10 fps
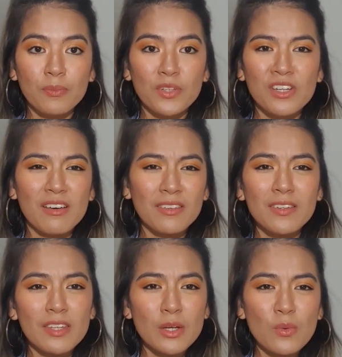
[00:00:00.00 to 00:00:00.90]
The other
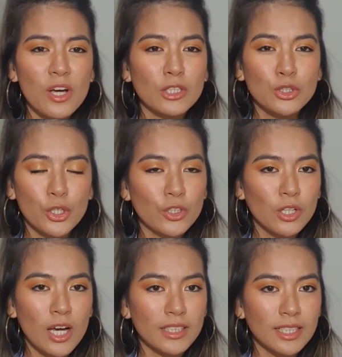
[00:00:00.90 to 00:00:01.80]
thing why I don't
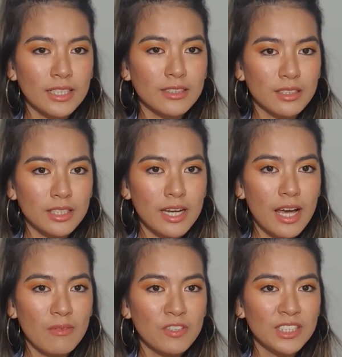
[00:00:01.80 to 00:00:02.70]
like that it doesn't
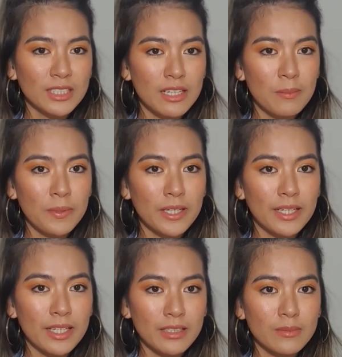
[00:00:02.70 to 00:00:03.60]
have a zip
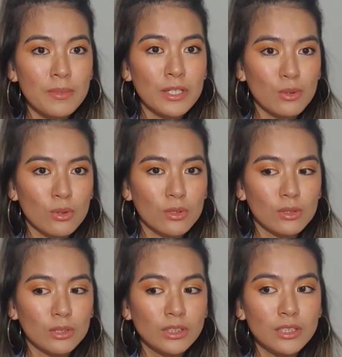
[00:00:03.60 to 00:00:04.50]
is because